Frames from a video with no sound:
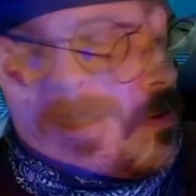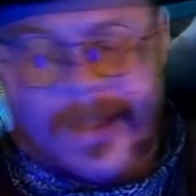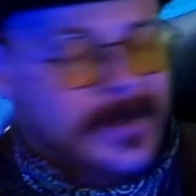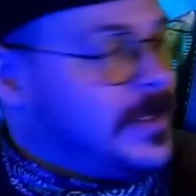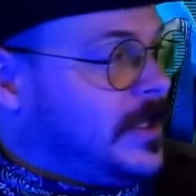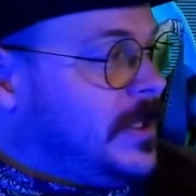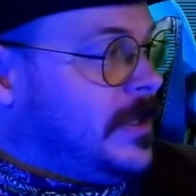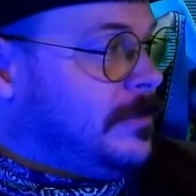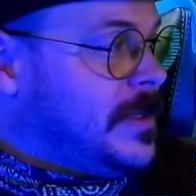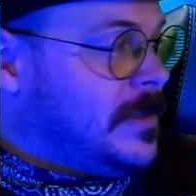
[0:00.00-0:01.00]
Look good in the
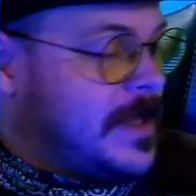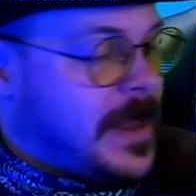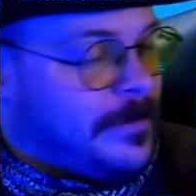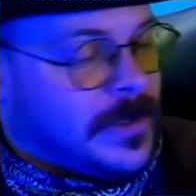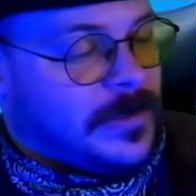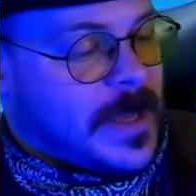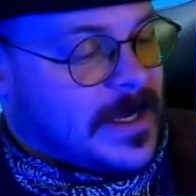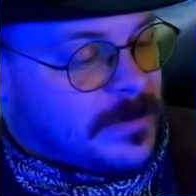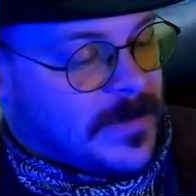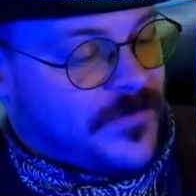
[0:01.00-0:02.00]
blue light. Blue light
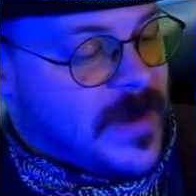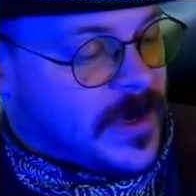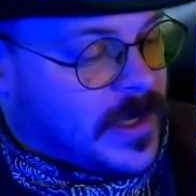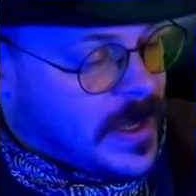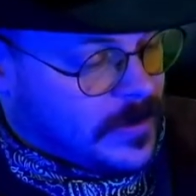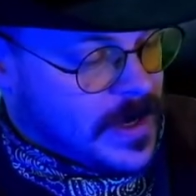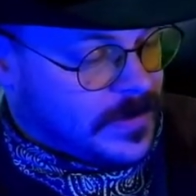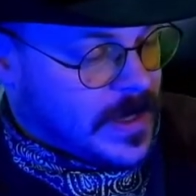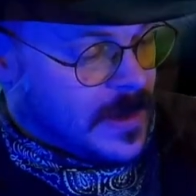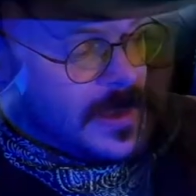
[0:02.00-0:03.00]
is my favorite color right
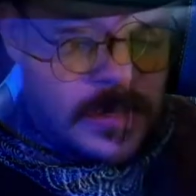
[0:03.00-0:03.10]
there.